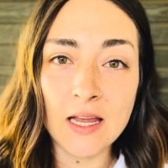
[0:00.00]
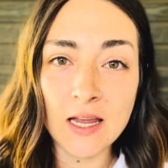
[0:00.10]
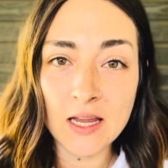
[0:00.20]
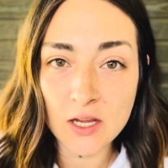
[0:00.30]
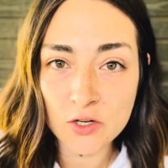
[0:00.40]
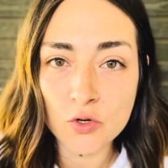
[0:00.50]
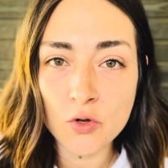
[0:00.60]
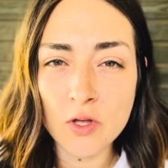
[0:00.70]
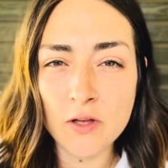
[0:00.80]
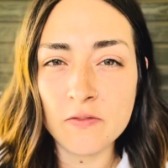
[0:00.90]
and
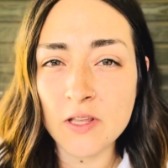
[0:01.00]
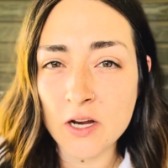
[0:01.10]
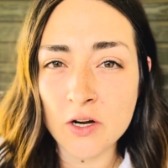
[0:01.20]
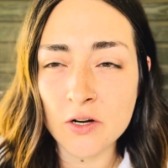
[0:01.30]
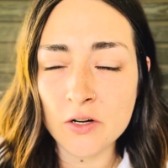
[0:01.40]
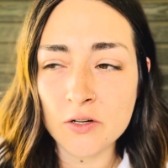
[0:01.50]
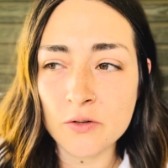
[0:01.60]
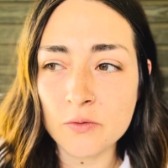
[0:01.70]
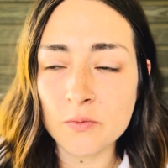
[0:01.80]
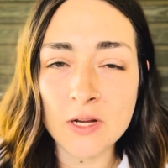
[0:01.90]
control of their
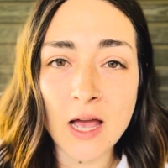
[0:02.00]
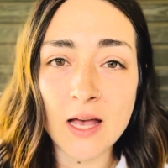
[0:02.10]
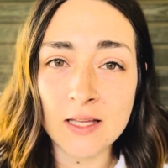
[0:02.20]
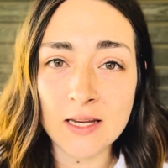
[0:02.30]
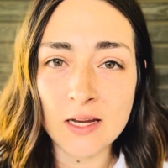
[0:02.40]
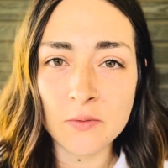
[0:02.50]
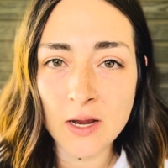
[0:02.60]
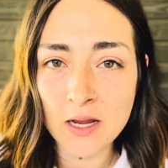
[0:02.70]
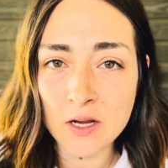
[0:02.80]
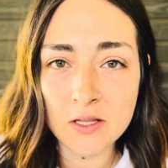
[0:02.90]
reality,
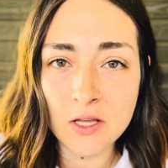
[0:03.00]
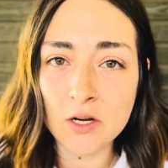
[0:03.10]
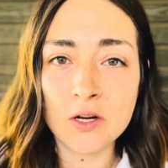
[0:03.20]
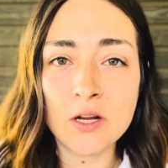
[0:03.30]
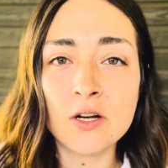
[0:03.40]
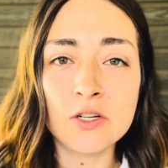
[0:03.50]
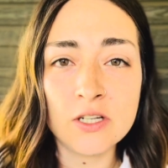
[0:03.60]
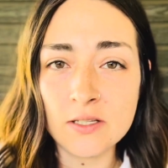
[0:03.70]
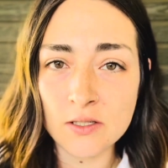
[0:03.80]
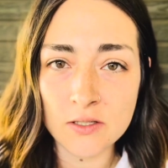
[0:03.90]
right? Their
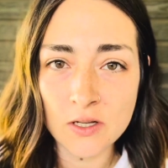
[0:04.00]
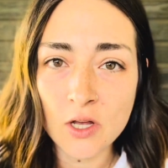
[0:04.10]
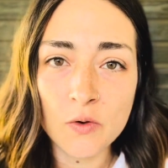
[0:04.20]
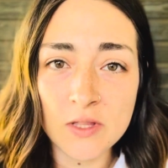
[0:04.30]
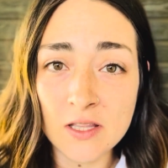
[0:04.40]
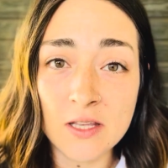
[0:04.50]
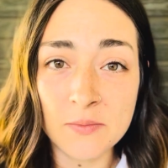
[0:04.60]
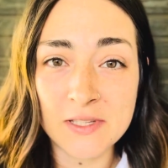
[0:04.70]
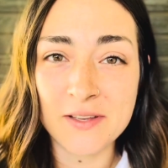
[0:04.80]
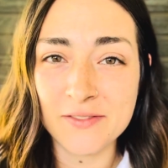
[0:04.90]
energies within
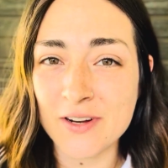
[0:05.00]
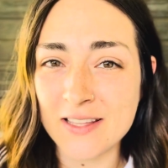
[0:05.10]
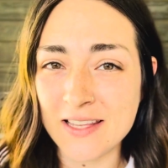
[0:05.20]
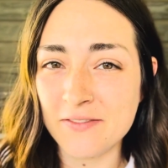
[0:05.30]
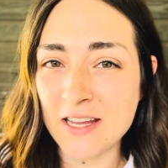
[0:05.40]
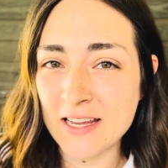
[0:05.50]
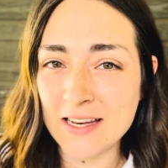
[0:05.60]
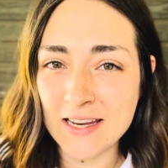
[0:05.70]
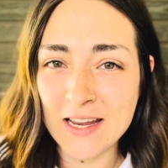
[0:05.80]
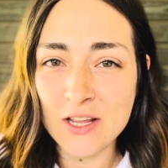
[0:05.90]
themselves, right? They've
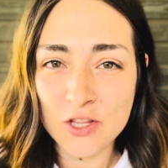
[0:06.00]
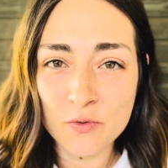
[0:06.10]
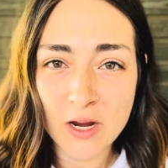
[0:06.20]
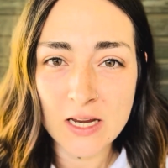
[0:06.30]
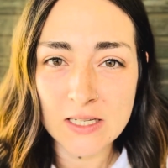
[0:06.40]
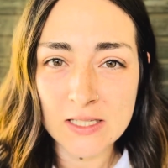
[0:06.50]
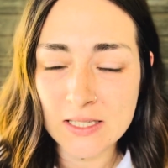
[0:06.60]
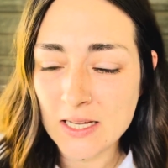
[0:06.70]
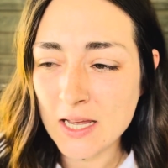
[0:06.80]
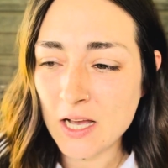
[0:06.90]
taken the
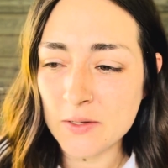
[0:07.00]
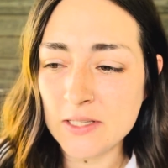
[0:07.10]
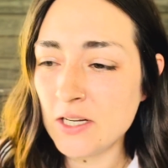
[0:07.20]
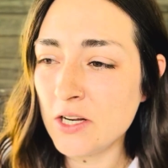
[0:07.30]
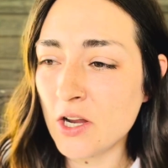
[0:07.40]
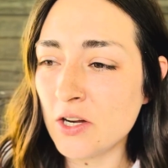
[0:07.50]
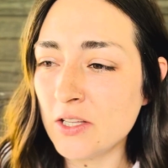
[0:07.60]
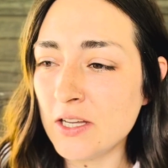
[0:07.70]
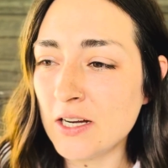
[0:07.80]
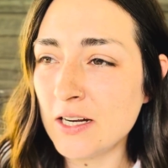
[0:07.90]
reins. I was hearing
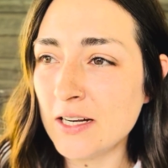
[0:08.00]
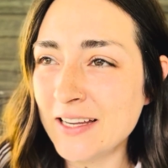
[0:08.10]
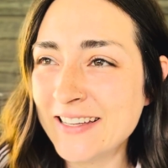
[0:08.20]
earlier